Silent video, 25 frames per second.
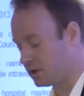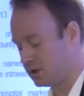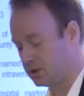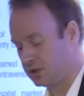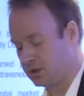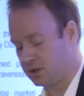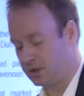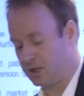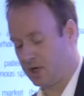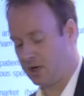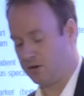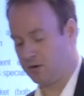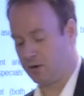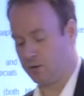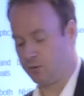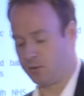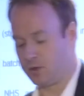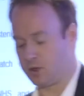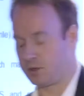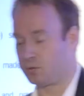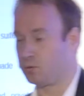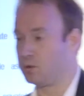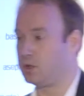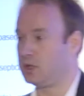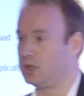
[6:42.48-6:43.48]
is an area
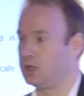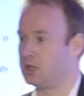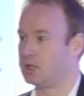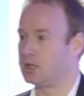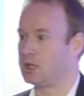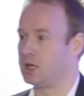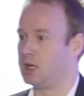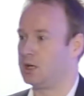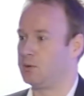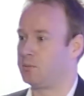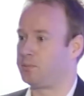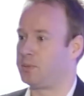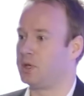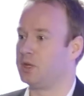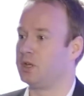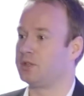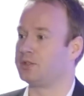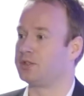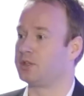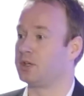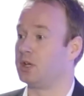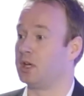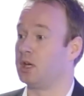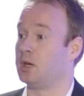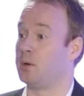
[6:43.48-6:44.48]
which we built
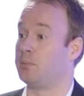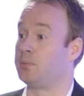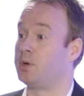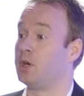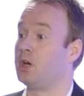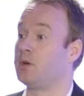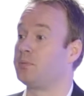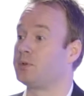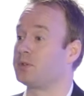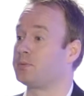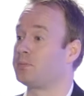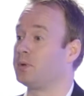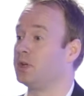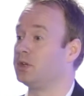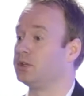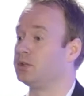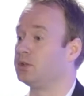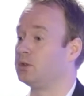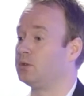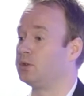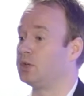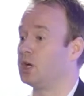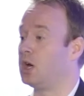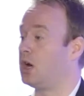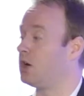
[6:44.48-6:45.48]
a purpose-built
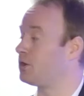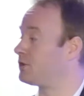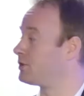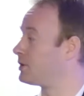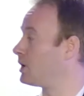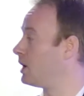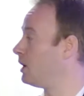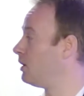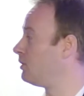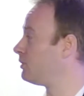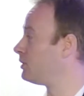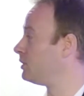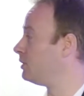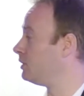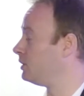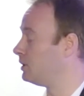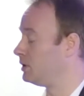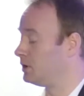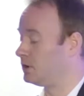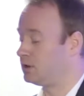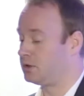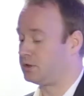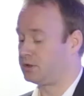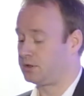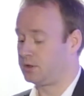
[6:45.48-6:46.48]
unit ourselves in
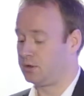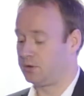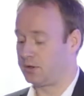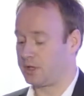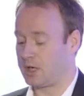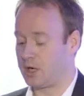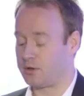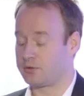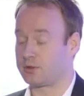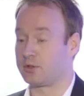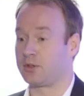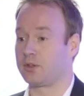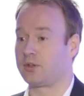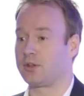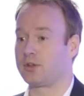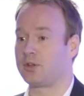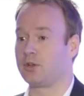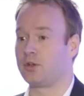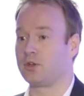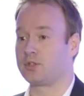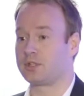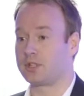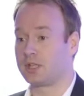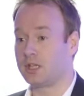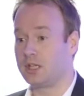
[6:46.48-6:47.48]

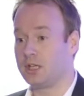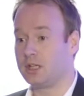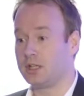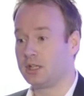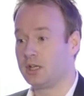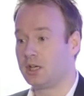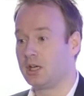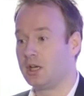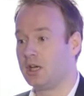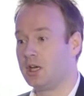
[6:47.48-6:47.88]
2013.